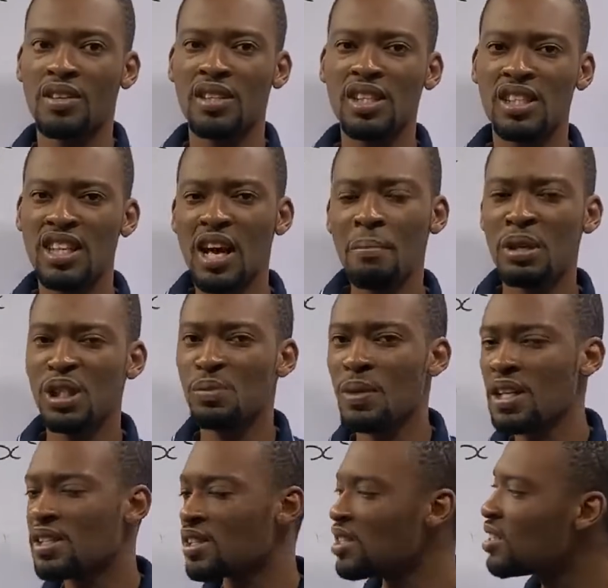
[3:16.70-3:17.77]
The JAMB
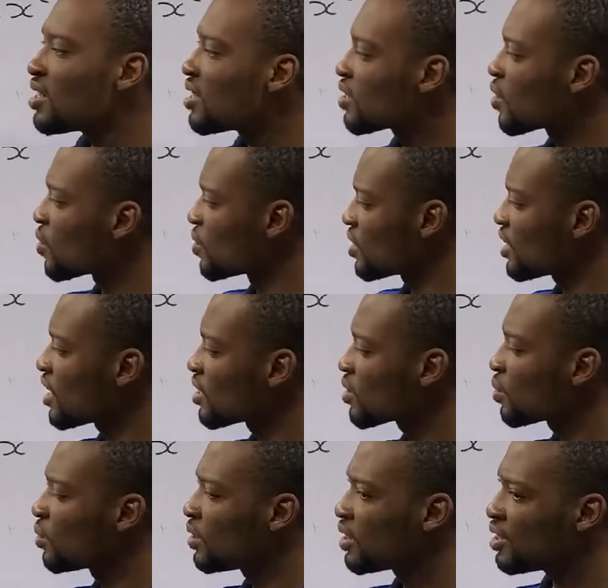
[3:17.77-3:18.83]
mathematics concerns
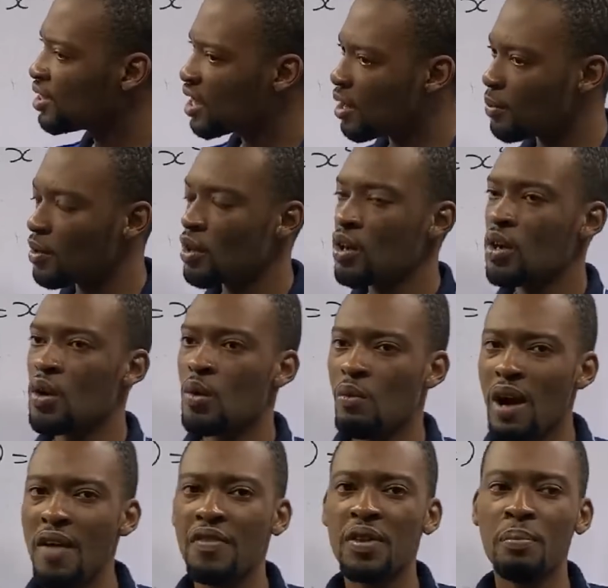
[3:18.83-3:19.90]
only JAMB,
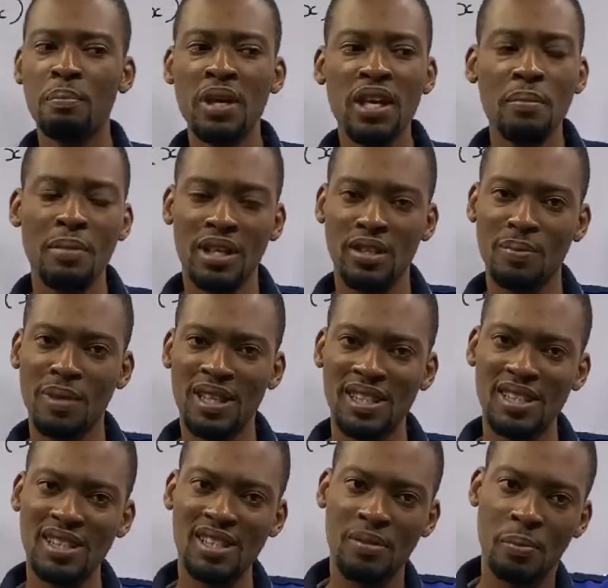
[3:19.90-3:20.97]
while the main
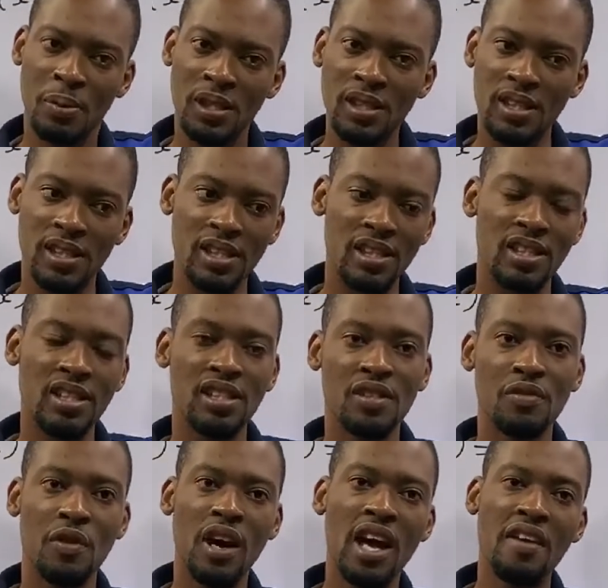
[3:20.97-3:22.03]
mathematics playlist is
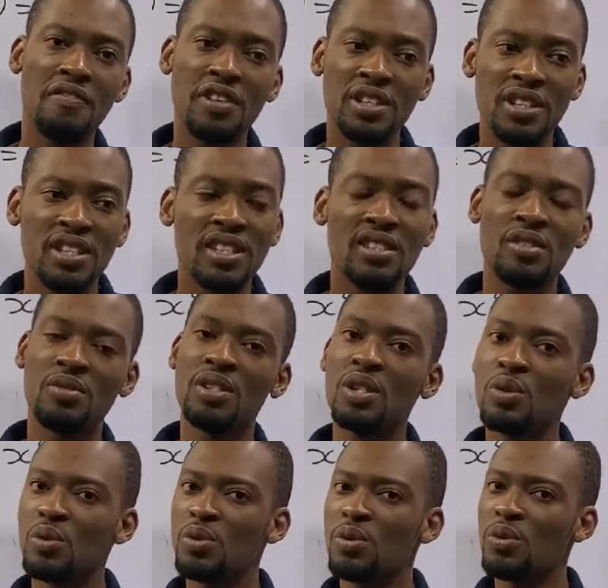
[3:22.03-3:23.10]
for everything you need
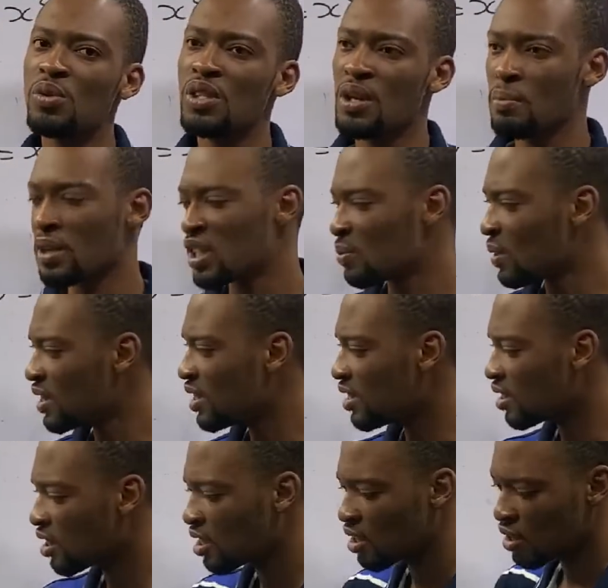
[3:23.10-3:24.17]
to know in mathematics,
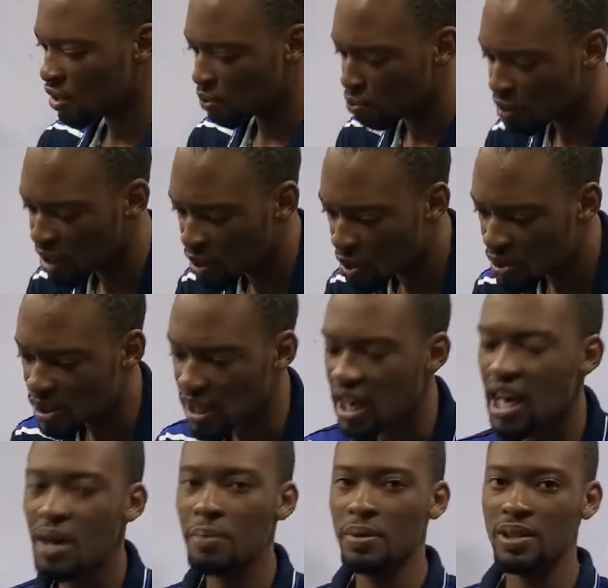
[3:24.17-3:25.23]
below
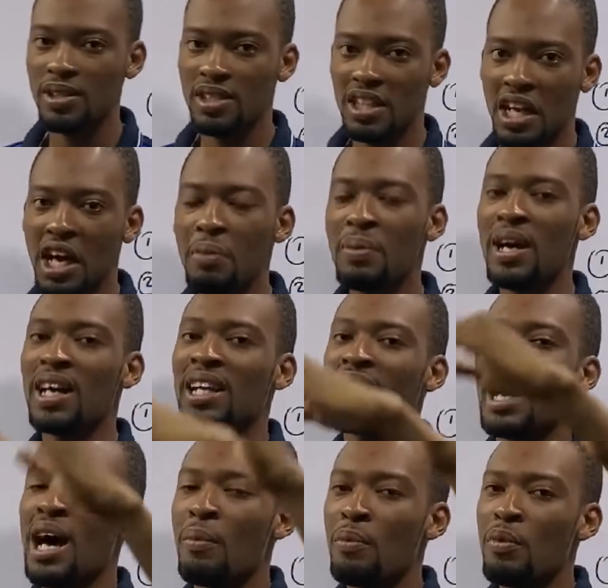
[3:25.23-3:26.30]
JAMB, JAMB, and
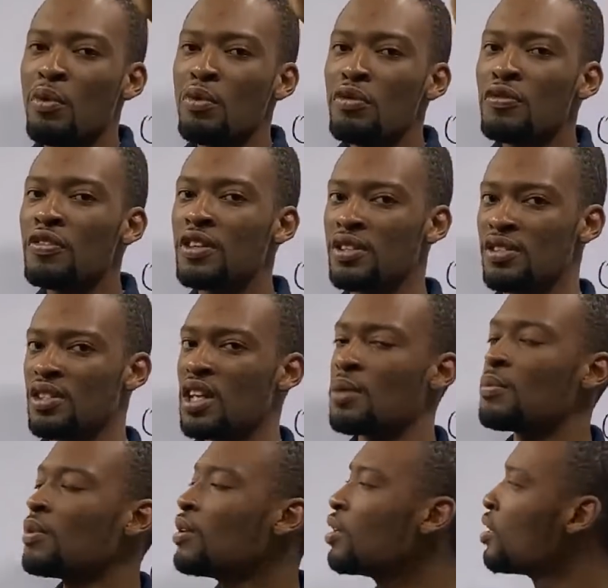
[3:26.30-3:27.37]
above
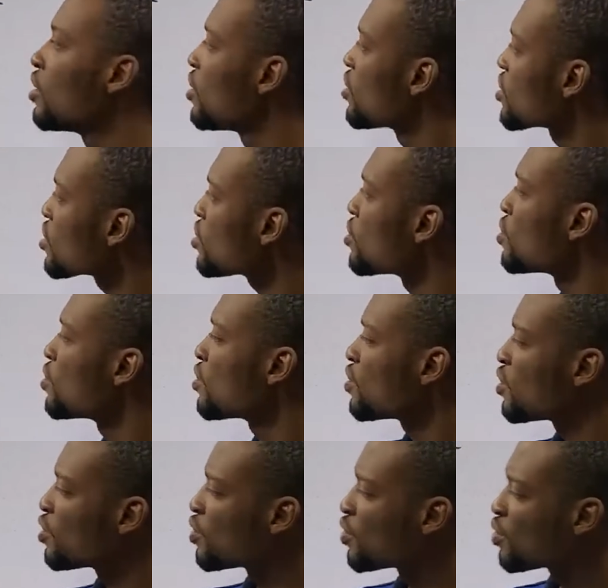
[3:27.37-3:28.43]
JAMB. So
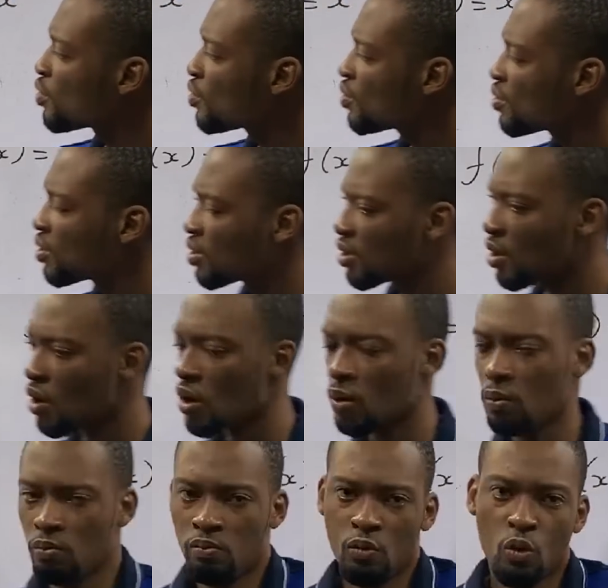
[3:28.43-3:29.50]
you choose
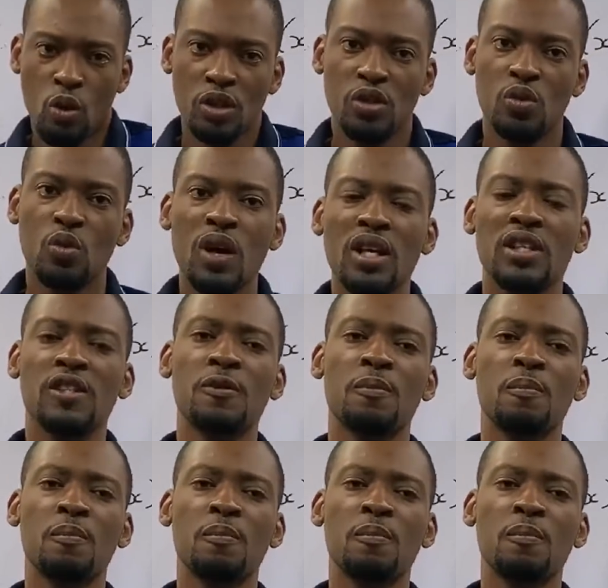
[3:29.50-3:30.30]
what you want.